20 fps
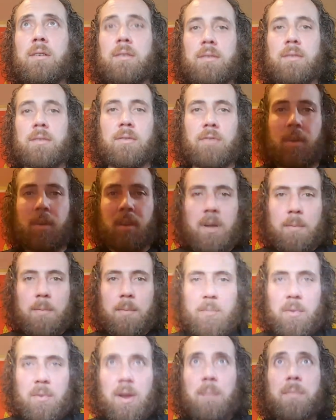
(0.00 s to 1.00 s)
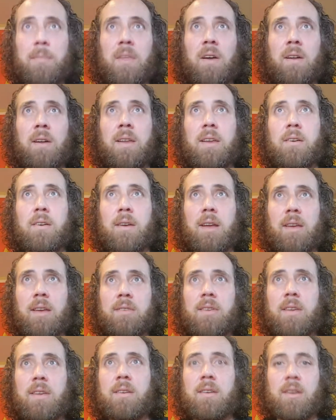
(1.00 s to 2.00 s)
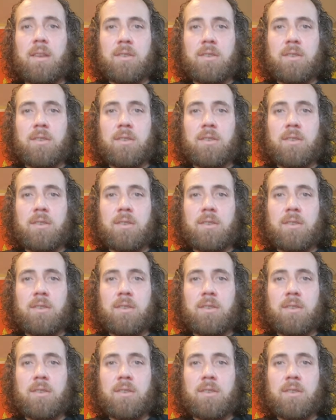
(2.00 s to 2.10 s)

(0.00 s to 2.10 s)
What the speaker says: I'll read a couple more. I'm done here, guys.